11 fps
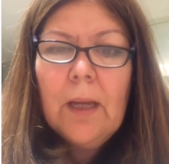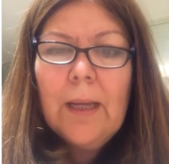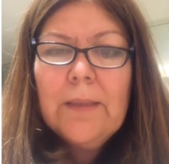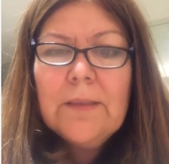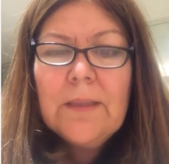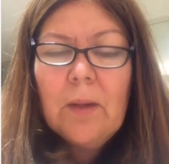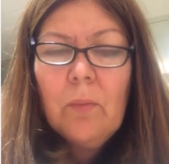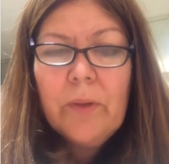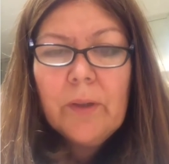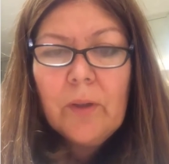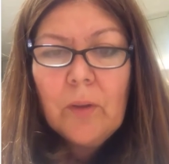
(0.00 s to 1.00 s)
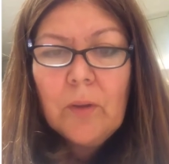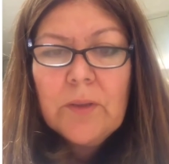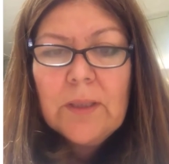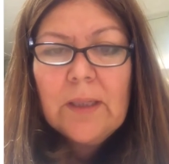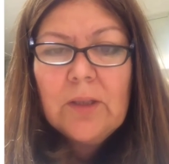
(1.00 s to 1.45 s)
I sat with the
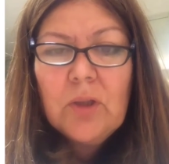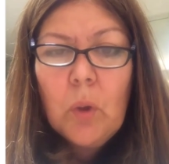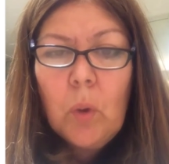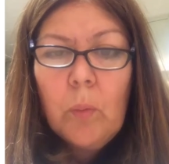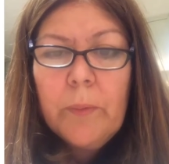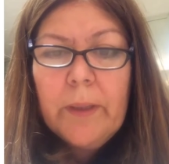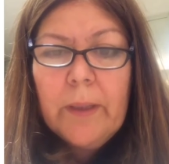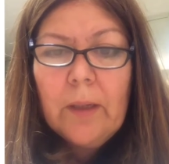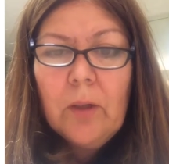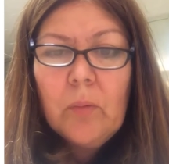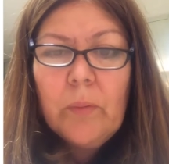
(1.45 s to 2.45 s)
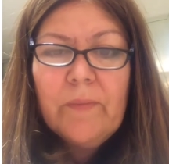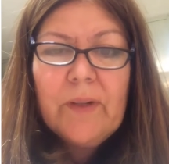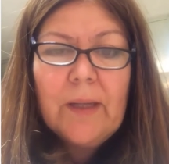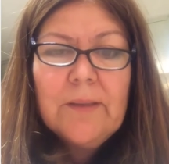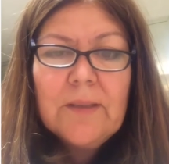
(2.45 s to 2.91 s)
girls and they told me, look, we've
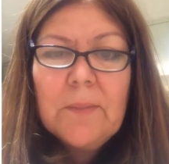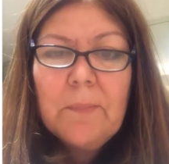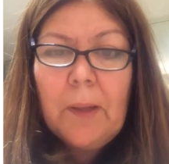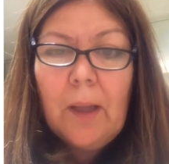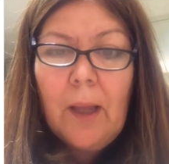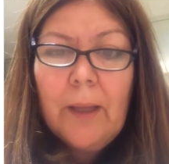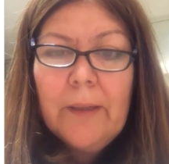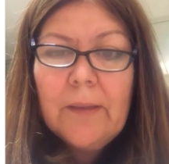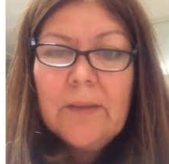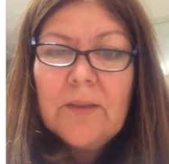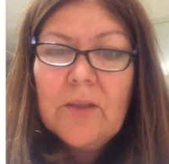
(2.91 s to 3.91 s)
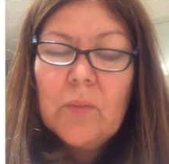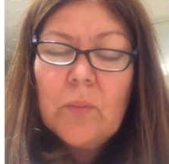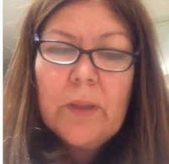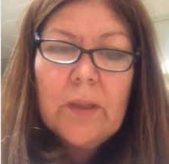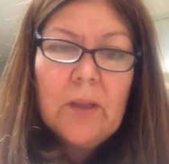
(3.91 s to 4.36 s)
got this plot and this is
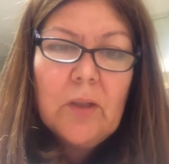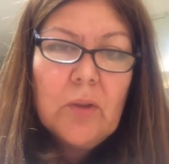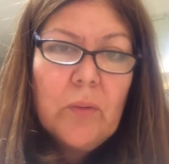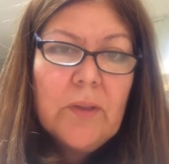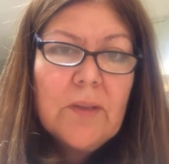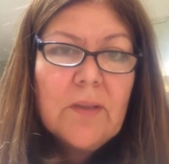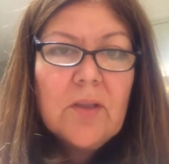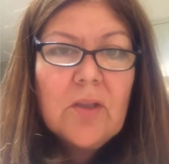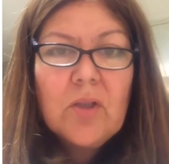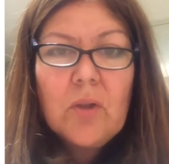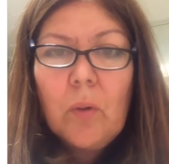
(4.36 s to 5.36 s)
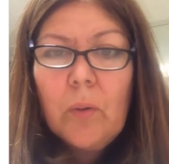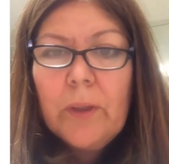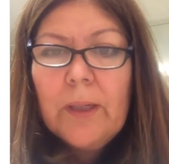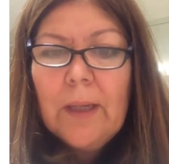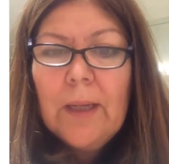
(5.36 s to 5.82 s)
what we're going to do. This is a
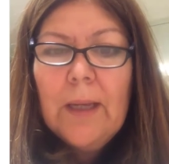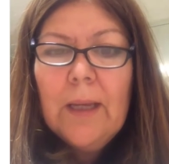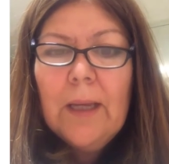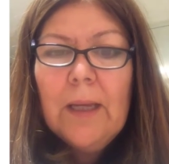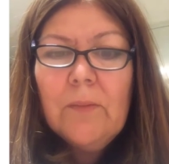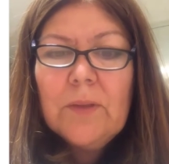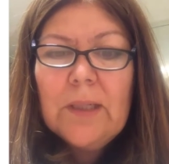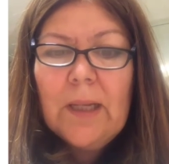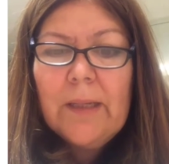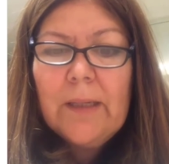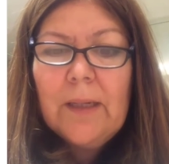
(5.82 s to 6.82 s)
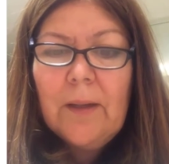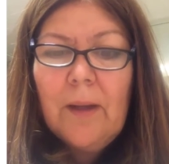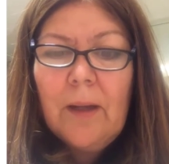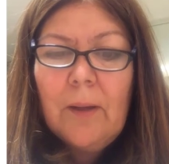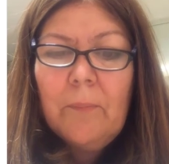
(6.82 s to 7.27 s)
story. It's like
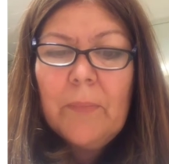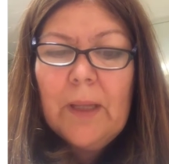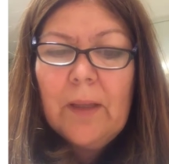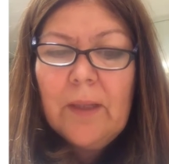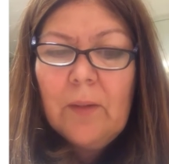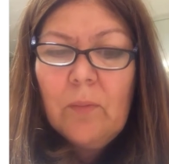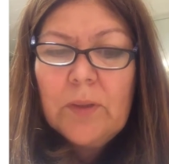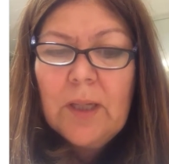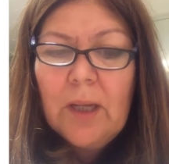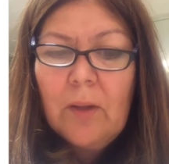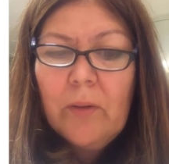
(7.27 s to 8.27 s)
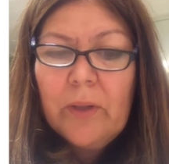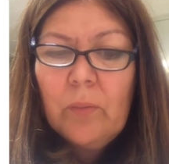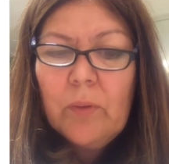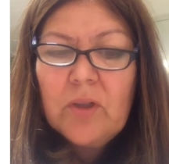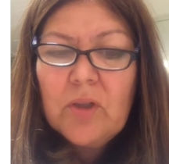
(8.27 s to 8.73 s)
they would tell her, they
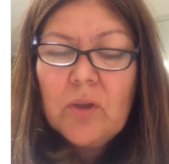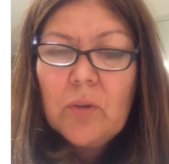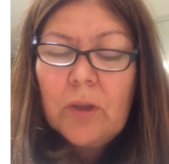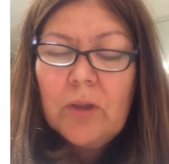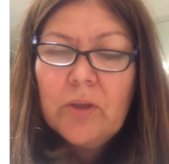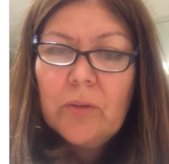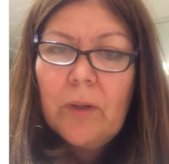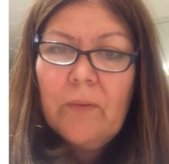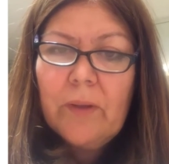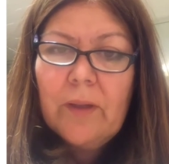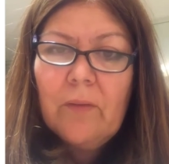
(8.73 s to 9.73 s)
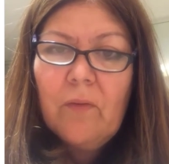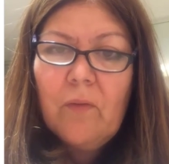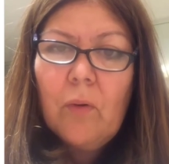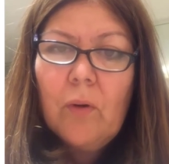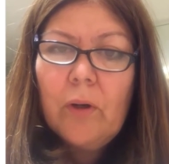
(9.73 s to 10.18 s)
would structure everything
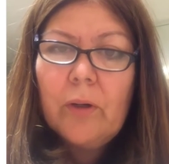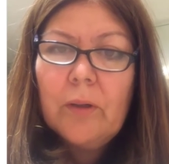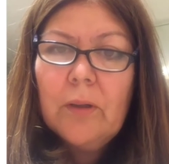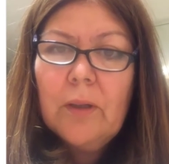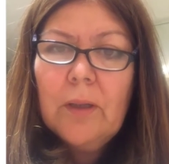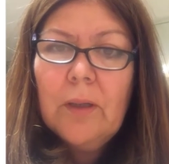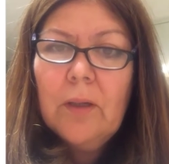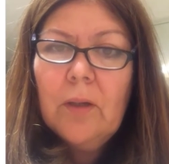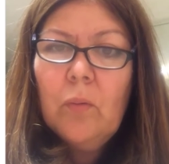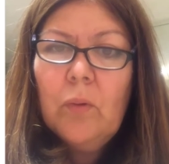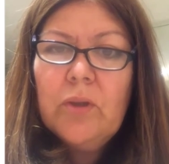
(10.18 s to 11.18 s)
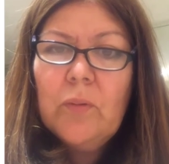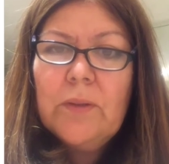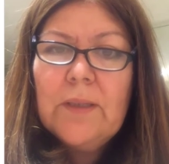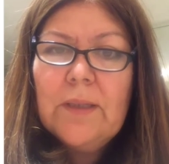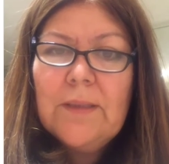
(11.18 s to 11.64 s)
for her, which
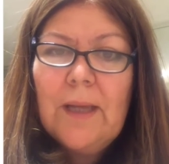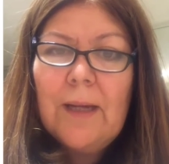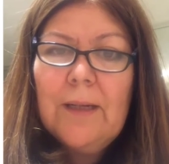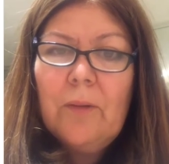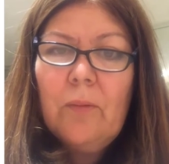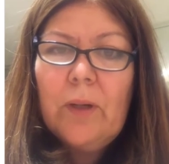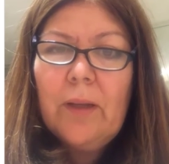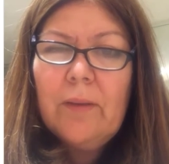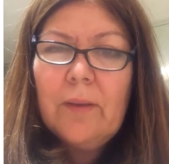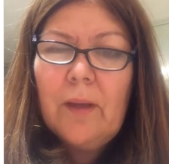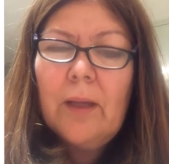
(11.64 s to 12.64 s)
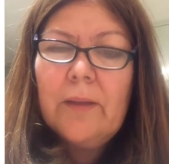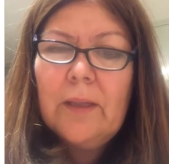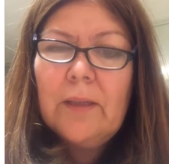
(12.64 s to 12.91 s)
was exactly what I thought.